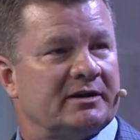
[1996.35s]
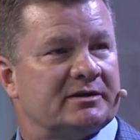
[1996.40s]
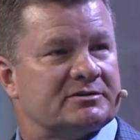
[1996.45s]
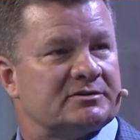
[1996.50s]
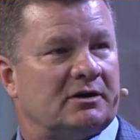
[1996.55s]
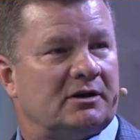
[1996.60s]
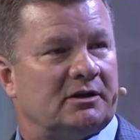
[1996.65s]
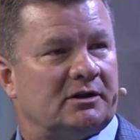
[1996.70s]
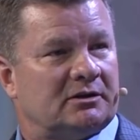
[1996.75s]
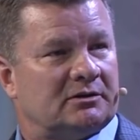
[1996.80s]
It's
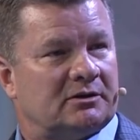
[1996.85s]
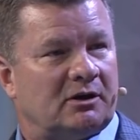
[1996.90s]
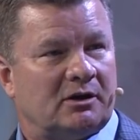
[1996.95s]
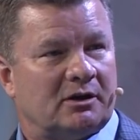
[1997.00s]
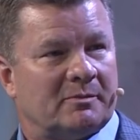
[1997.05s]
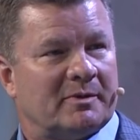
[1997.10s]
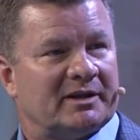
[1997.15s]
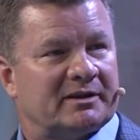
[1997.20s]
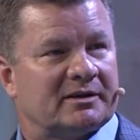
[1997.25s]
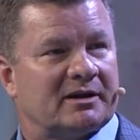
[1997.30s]
all,
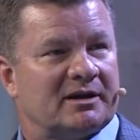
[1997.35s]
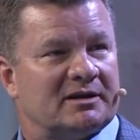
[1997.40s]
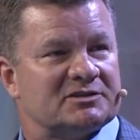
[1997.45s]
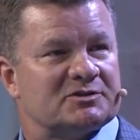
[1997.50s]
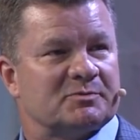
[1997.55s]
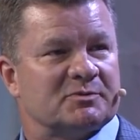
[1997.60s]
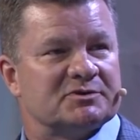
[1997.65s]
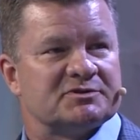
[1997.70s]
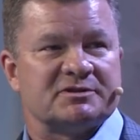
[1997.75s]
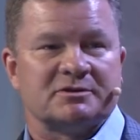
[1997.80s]
all about the
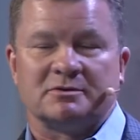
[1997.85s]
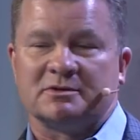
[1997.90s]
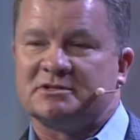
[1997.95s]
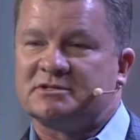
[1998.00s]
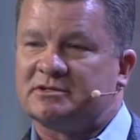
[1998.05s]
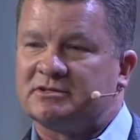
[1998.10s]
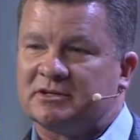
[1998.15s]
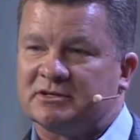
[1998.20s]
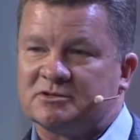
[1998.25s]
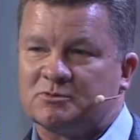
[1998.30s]
customer, so
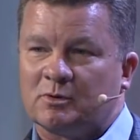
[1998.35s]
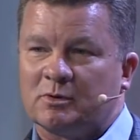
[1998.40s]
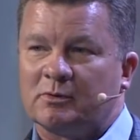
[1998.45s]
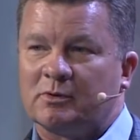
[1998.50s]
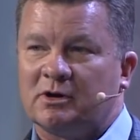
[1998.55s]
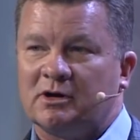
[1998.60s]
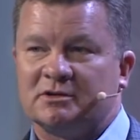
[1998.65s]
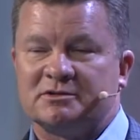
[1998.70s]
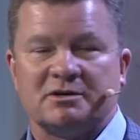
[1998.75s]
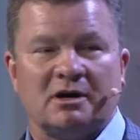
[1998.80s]
it's, that's what
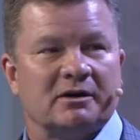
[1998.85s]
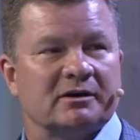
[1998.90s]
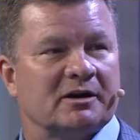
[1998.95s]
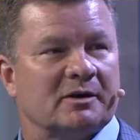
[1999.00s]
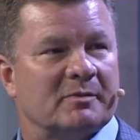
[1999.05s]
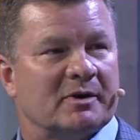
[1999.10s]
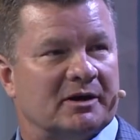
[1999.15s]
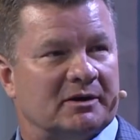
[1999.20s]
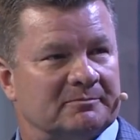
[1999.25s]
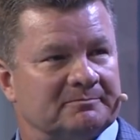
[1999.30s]
we're all talking
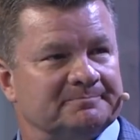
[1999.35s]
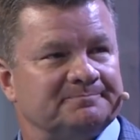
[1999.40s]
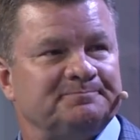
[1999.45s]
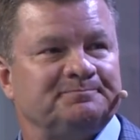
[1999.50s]
about.